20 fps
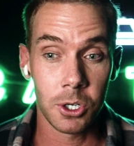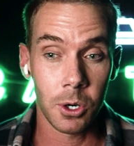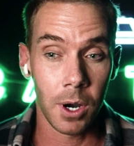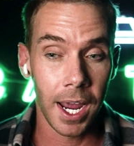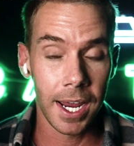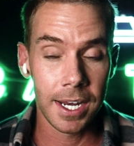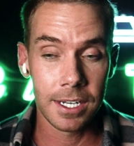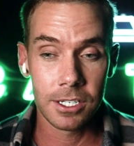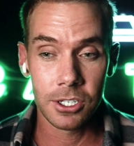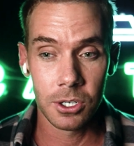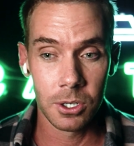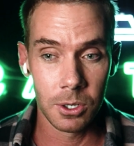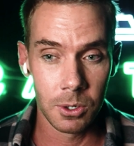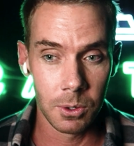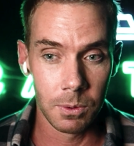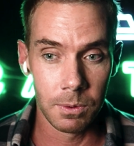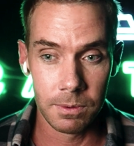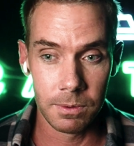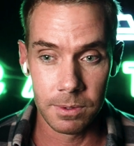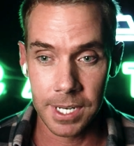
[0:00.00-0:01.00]
trying
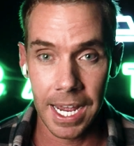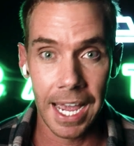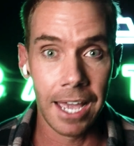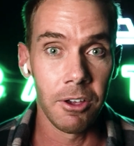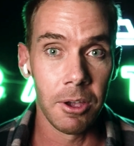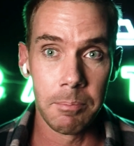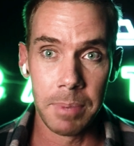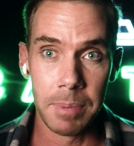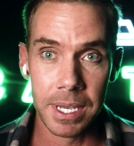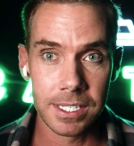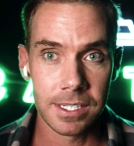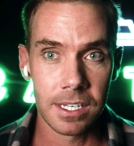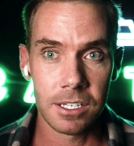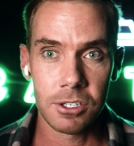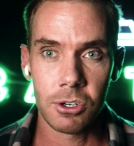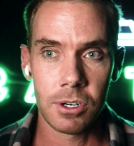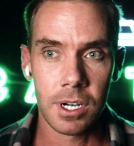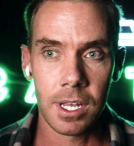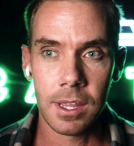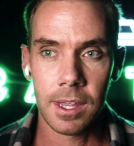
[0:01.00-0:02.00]
to dial in
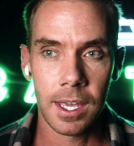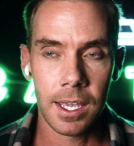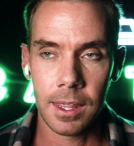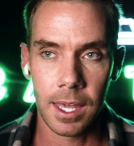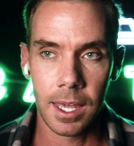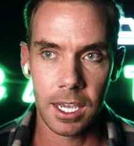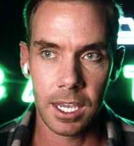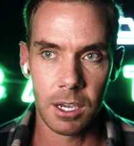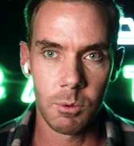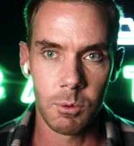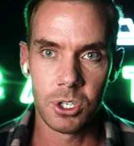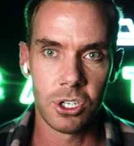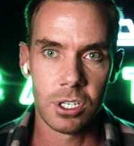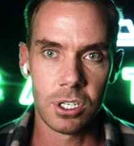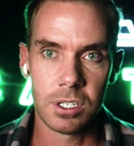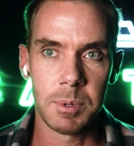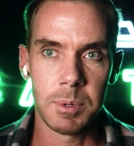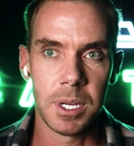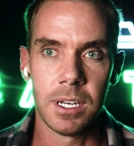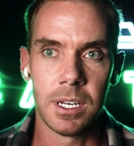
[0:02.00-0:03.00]
business or anything, like it would
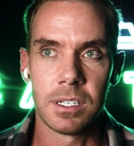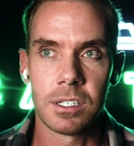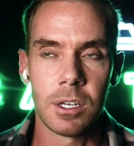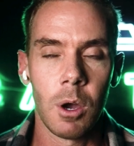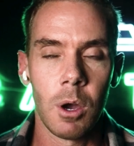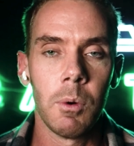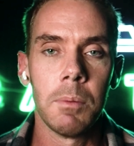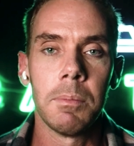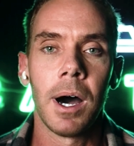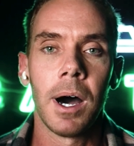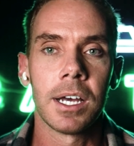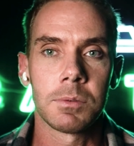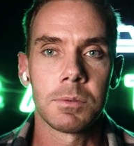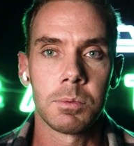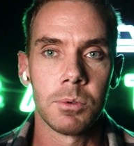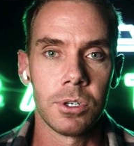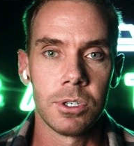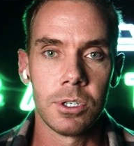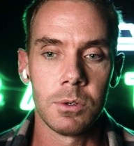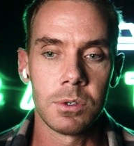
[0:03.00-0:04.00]
just be so
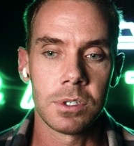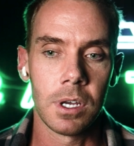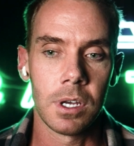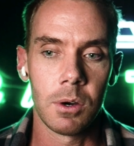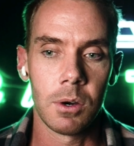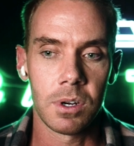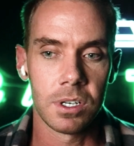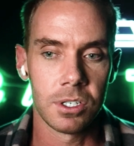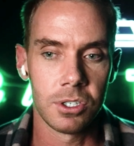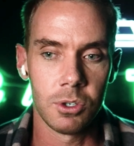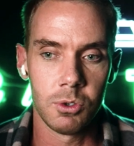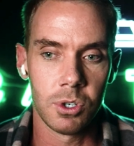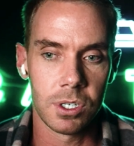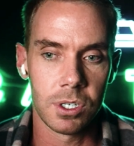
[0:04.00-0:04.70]
impossible to do so because you